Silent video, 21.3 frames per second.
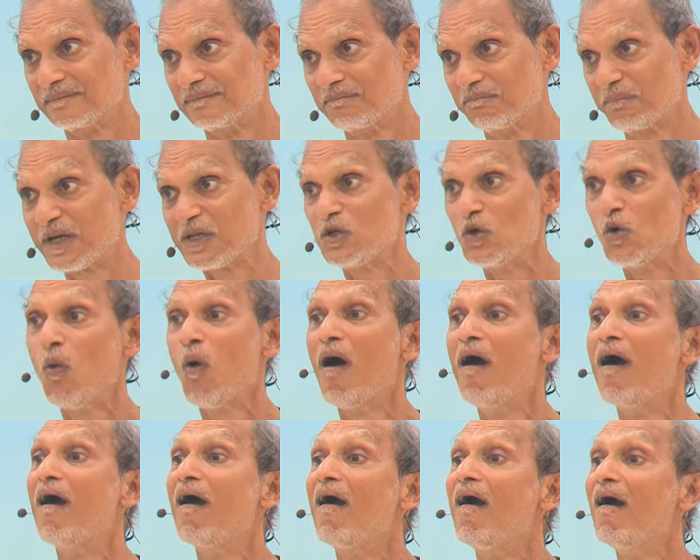But you
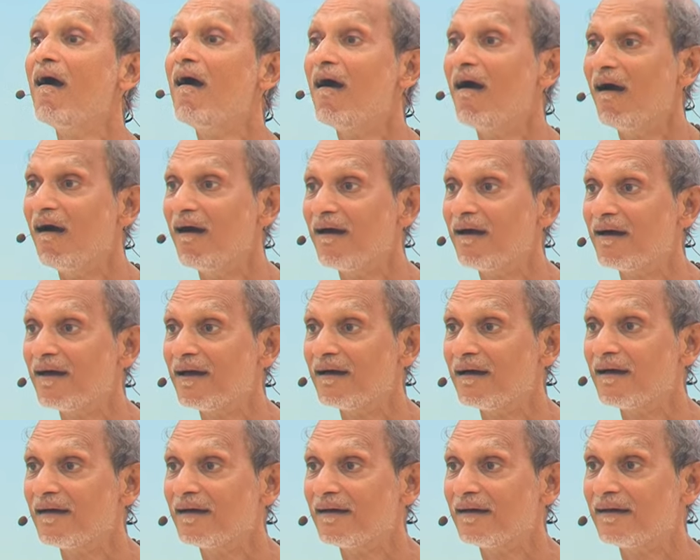are her,
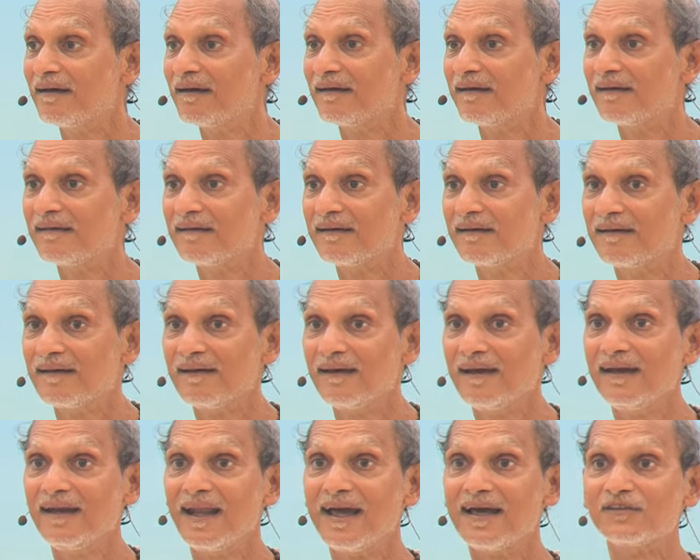
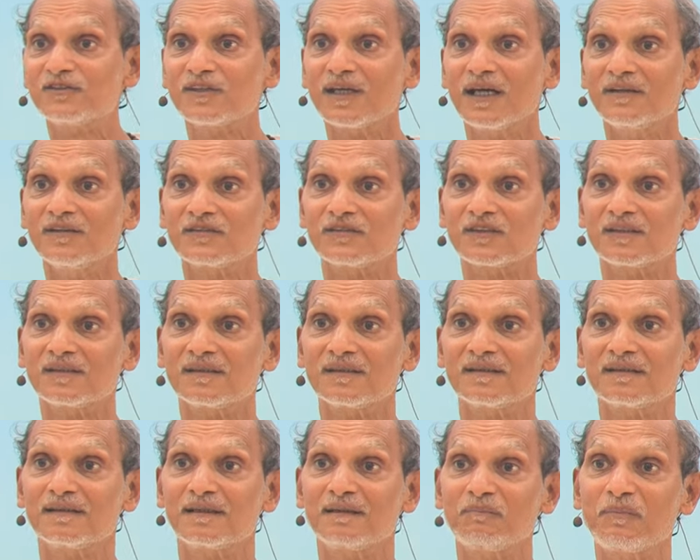in essence.
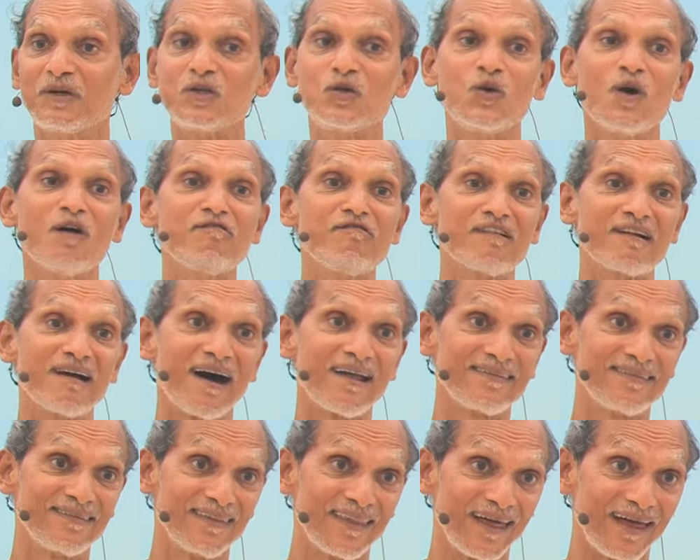But you have
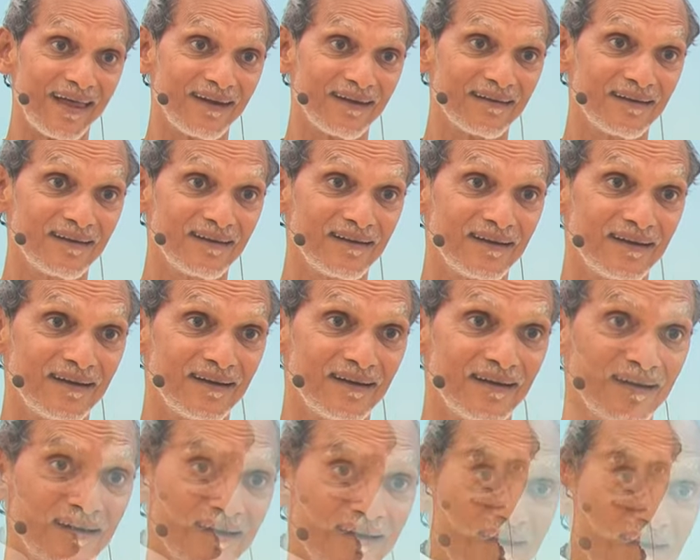forgotten that
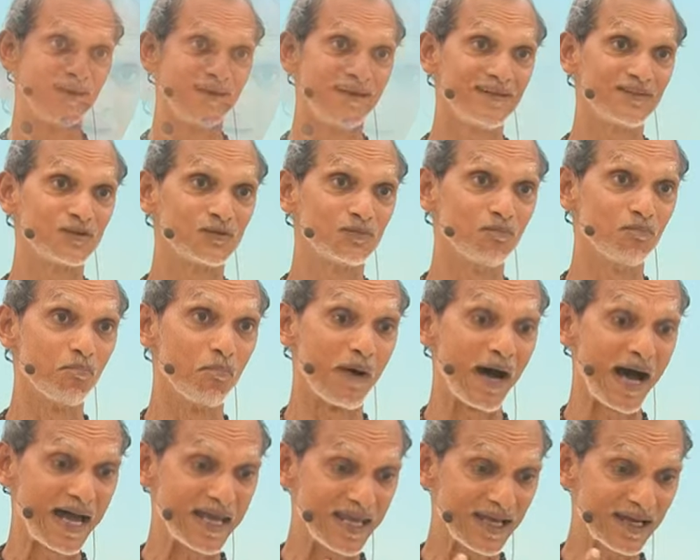in this
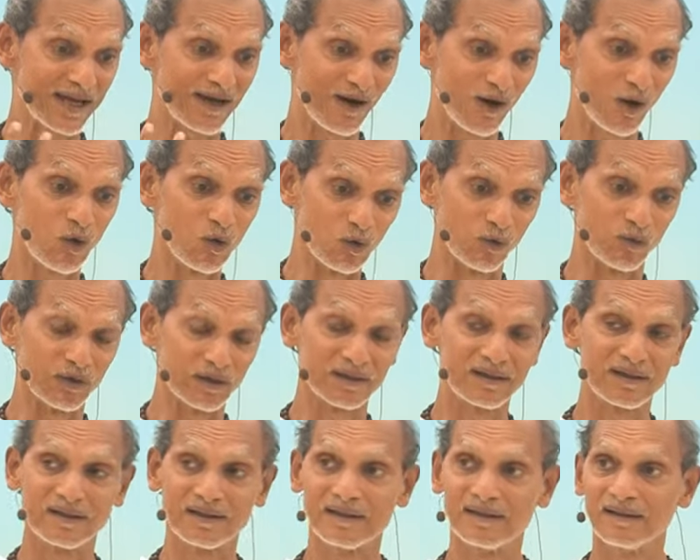mic hold,
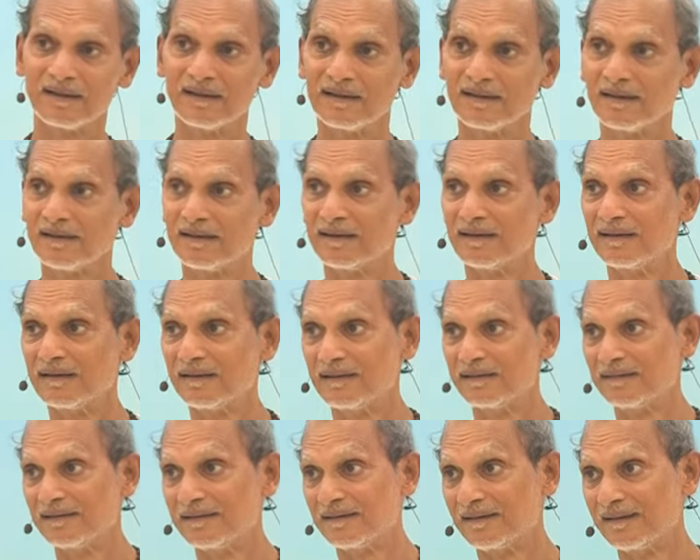
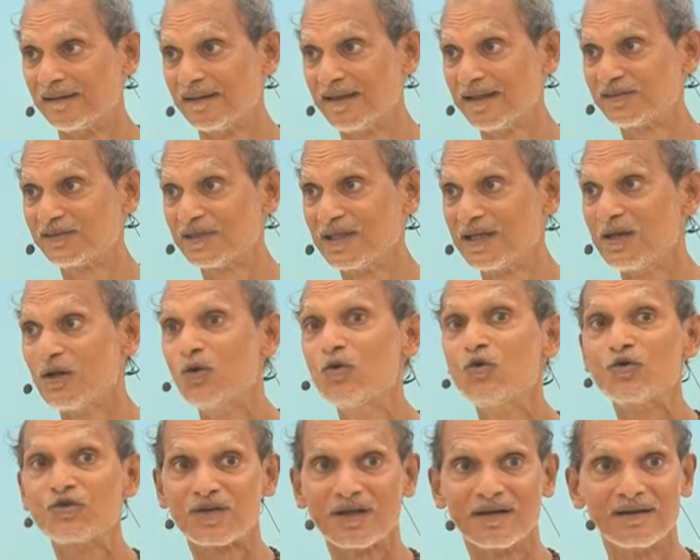this
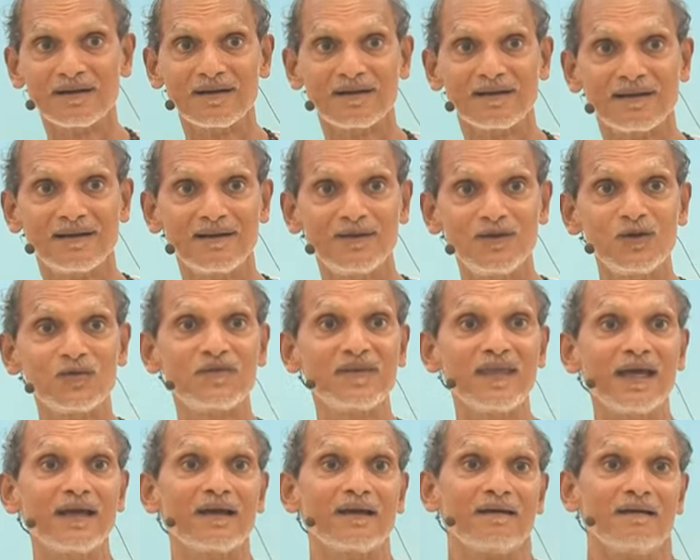illusion, you
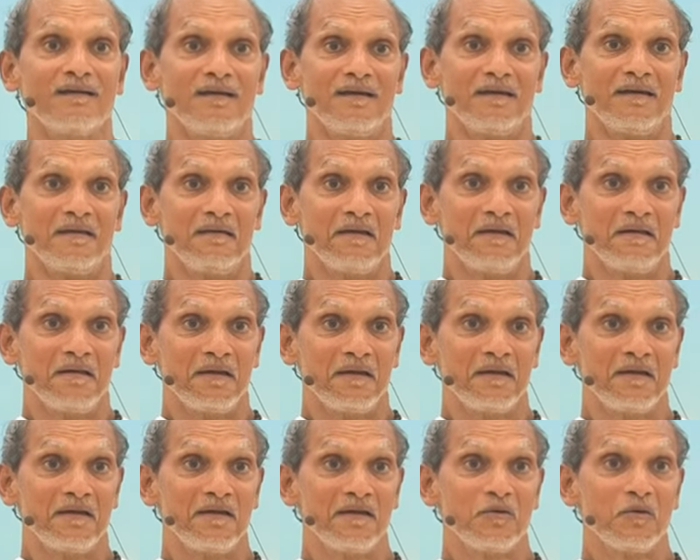think
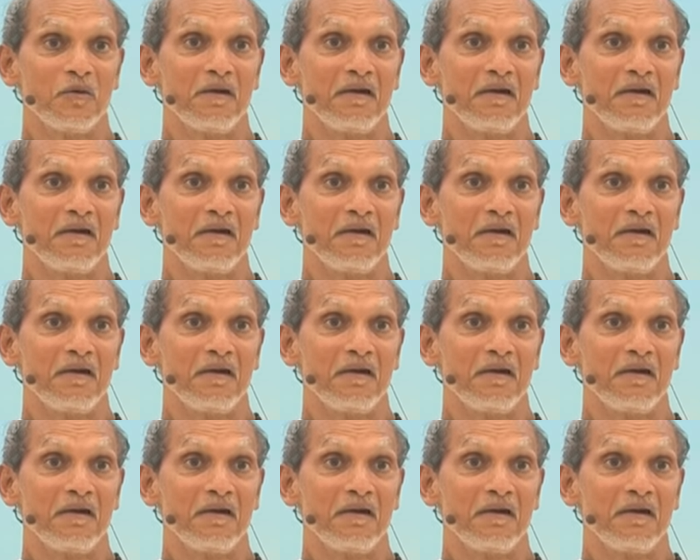you are